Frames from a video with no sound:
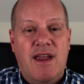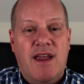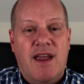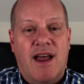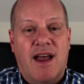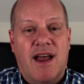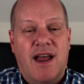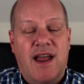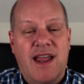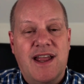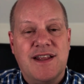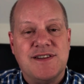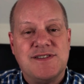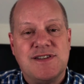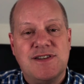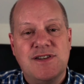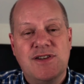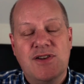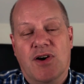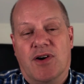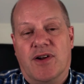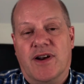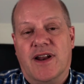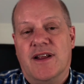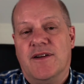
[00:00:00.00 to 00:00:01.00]
it's
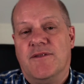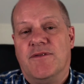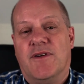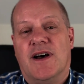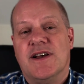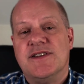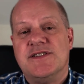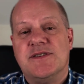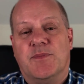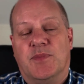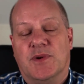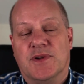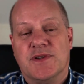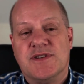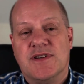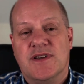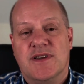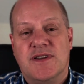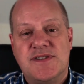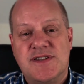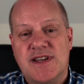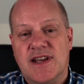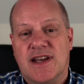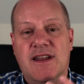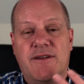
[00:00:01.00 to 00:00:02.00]
not advisable to
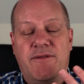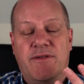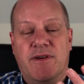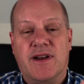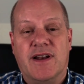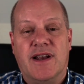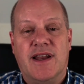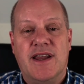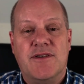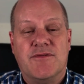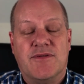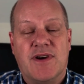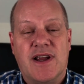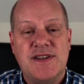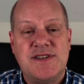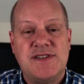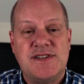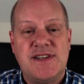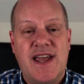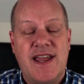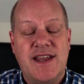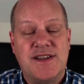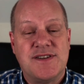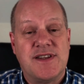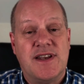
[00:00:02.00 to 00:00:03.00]
significantly raise
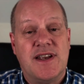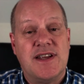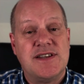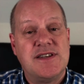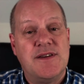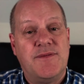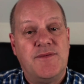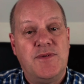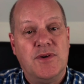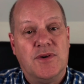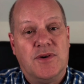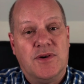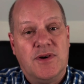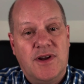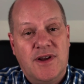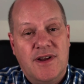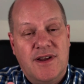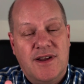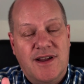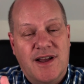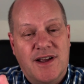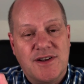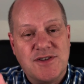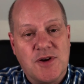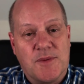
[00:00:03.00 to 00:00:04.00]
stakes unless if you're
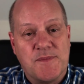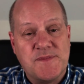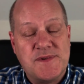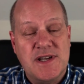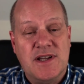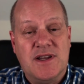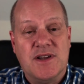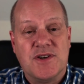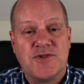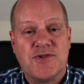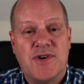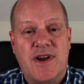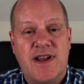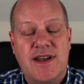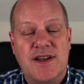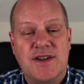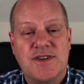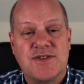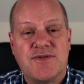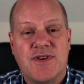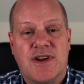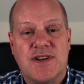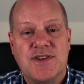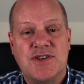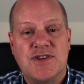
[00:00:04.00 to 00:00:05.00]
adopting a trading
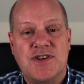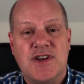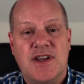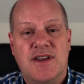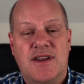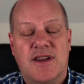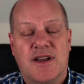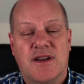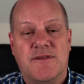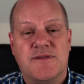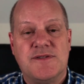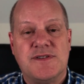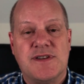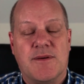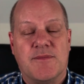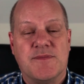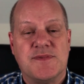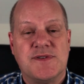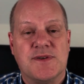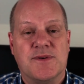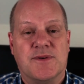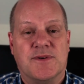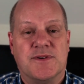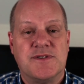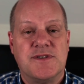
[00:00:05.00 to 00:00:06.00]
strategy of some
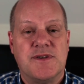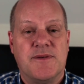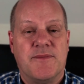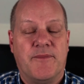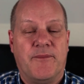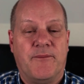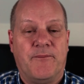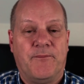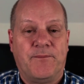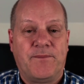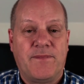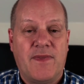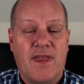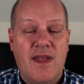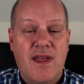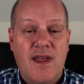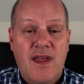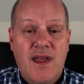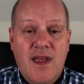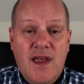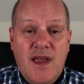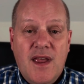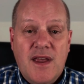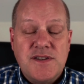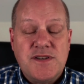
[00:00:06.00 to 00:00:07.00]
sort.
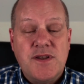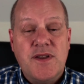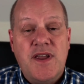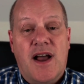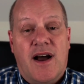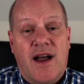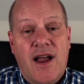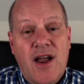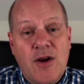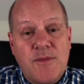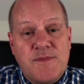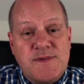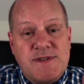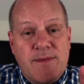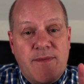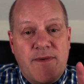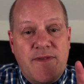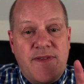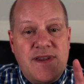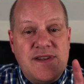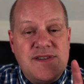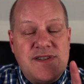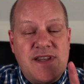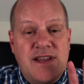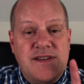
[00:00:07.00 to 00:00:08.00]
So yeah, I hope some of
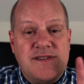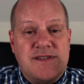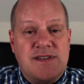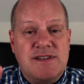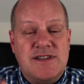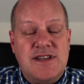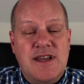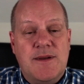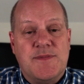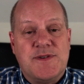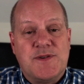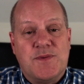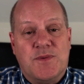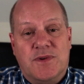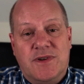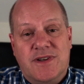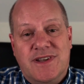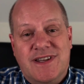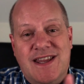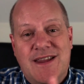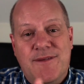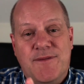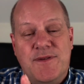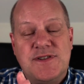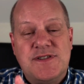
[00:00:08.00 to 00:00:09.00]
these hints and tips will
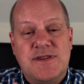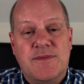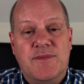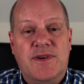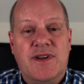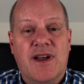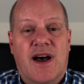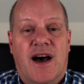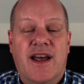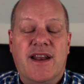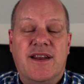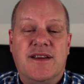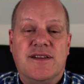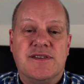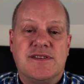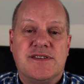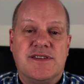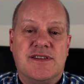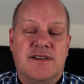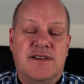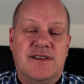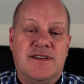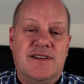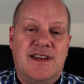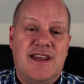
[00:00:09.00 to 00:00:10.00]
give you some guidance
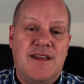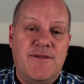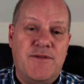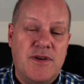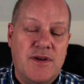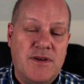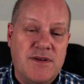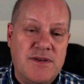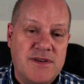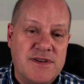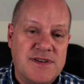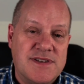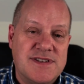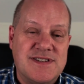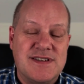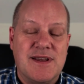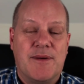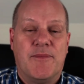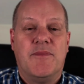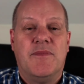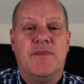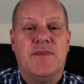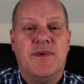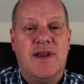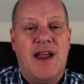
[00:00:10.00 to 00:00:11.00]
and give you
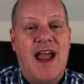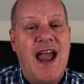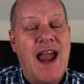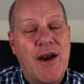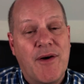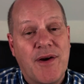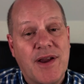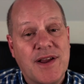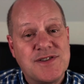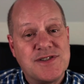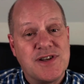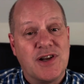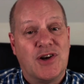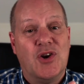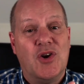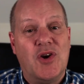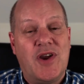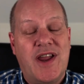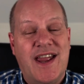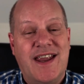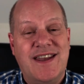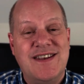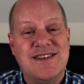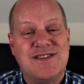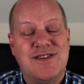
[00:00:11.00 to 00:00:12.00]
some area to
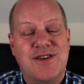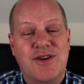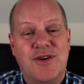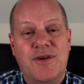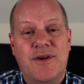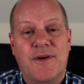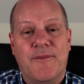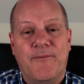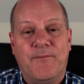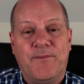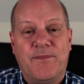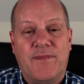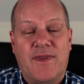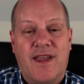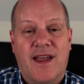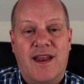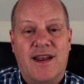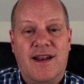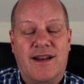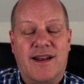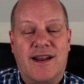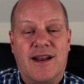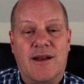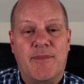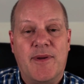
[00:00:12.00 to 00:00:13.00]
look into and
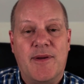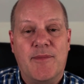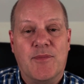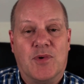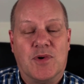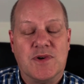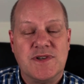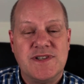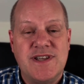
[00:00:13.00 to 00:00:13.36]
a little bit more